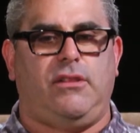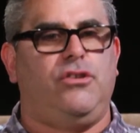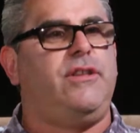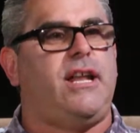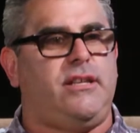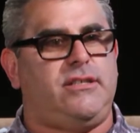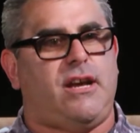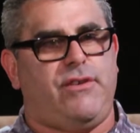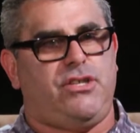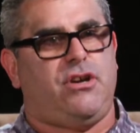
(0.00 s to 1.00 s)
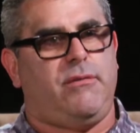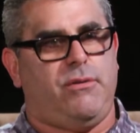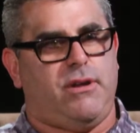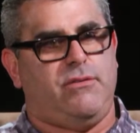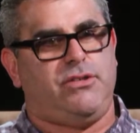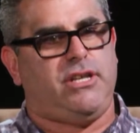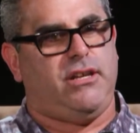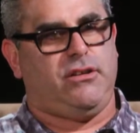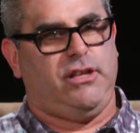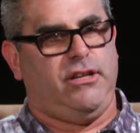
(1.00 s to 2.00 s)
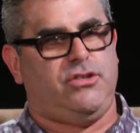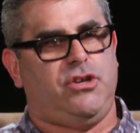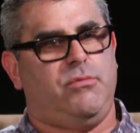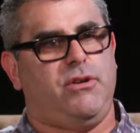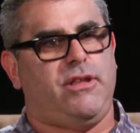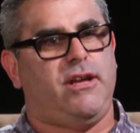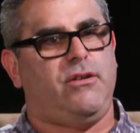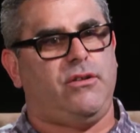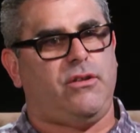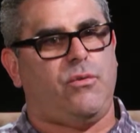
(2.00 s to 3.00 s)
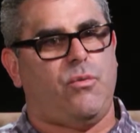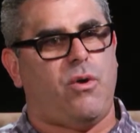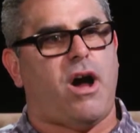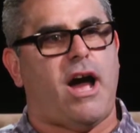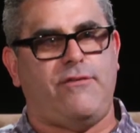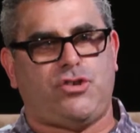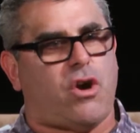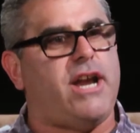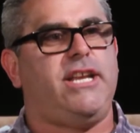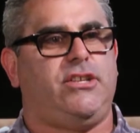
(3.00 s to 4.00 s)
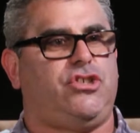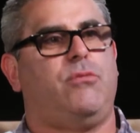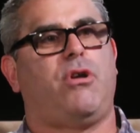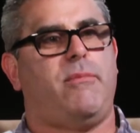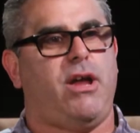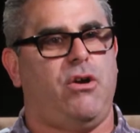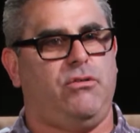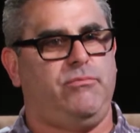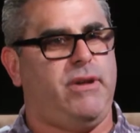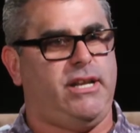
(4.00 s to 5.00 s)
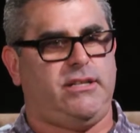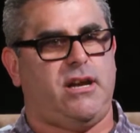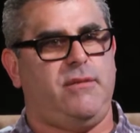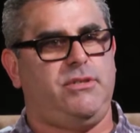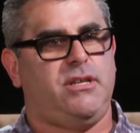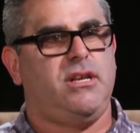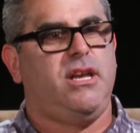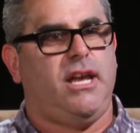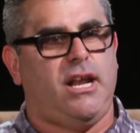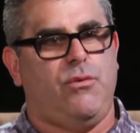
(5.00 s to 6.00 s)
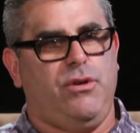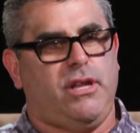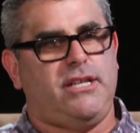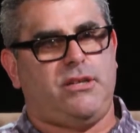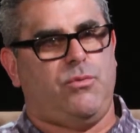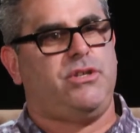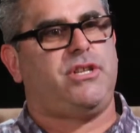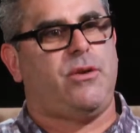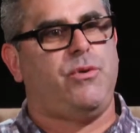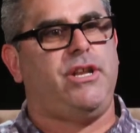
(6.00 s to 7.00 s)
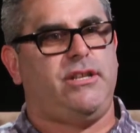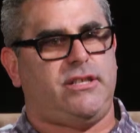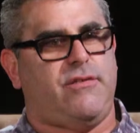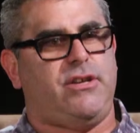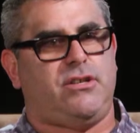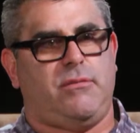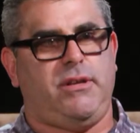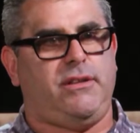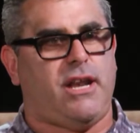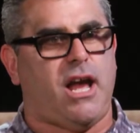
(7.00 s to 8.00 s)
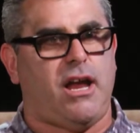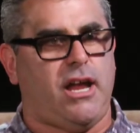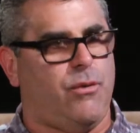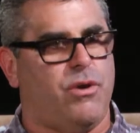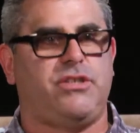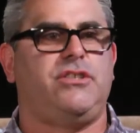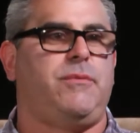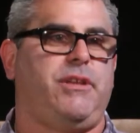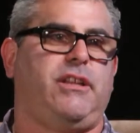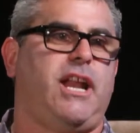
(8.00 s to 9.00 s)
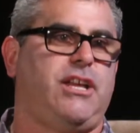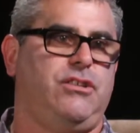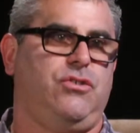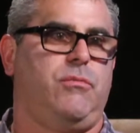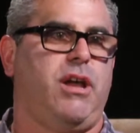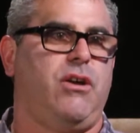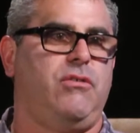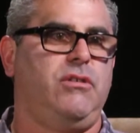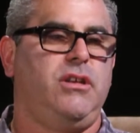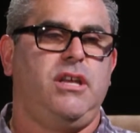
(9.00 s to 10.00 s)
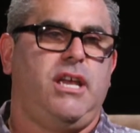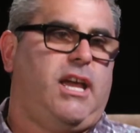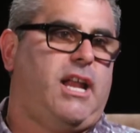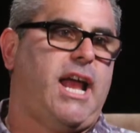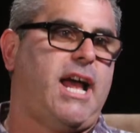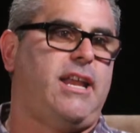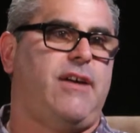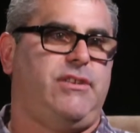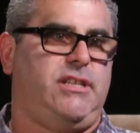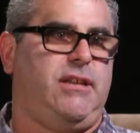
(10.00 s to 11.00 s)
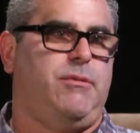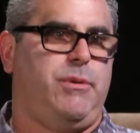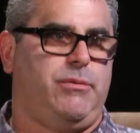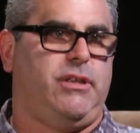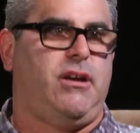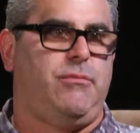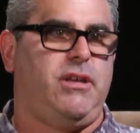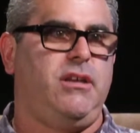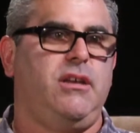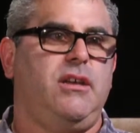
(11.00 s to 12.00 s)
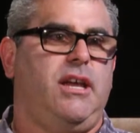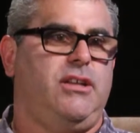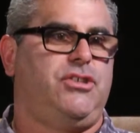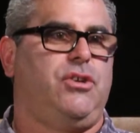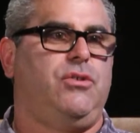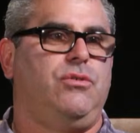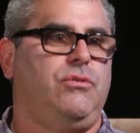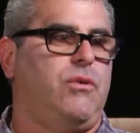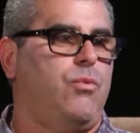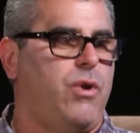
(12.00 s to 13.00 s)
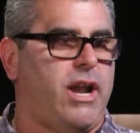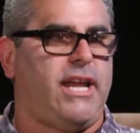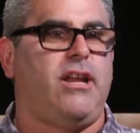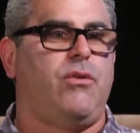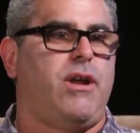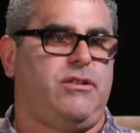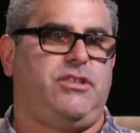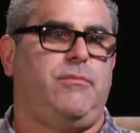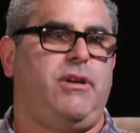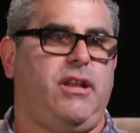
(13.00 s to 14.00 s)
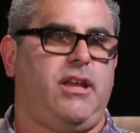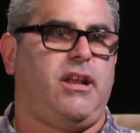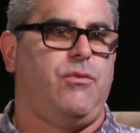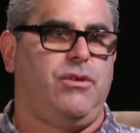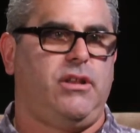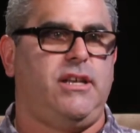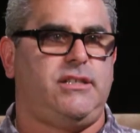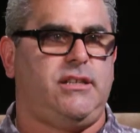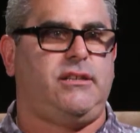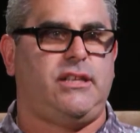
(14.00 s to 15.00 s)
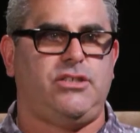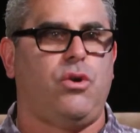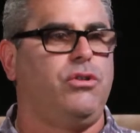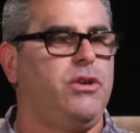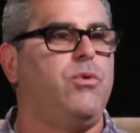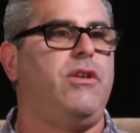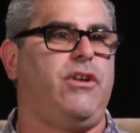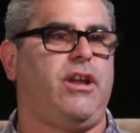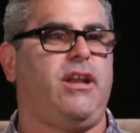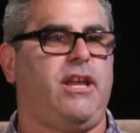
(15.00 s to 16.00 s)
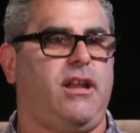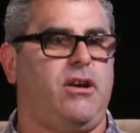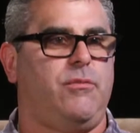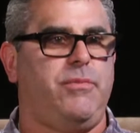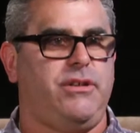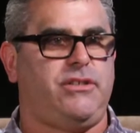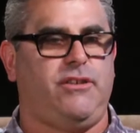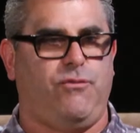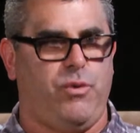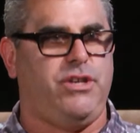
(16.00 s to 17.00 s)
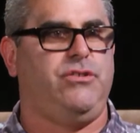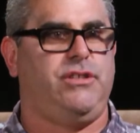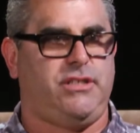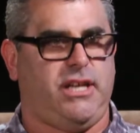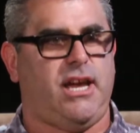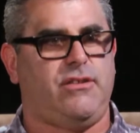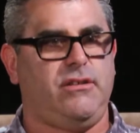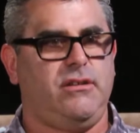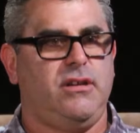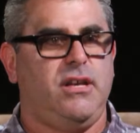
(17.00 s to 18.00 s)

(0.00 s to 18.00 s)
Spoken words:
I learned that in Salvation Army when I was getting clean and sober, that I've tried to get sober on my own many times. And I realized that once I went into Salvation Army that it wasn't something that I can do on my own. And I had to have a team of people to help me. And so when I get around somebody and I realize that that's the only way they're going to get help is if we do this together.